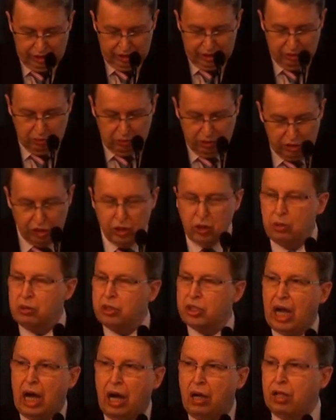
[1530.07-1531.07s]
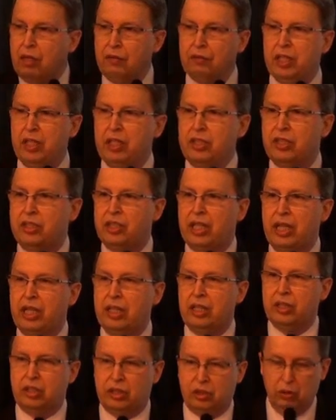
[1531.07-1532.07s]
They will use all of these
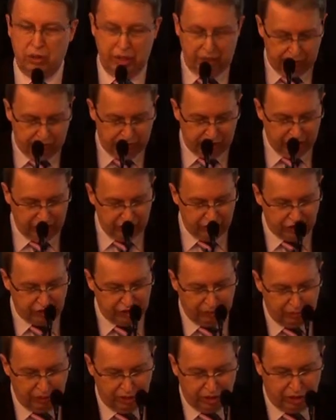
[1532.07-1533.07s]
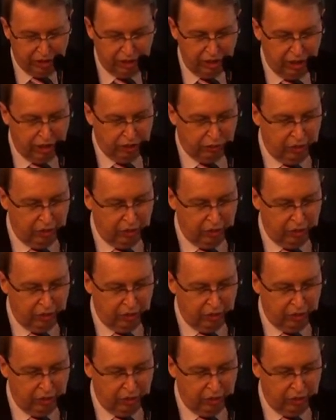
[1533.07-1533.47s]
things to live sensibly,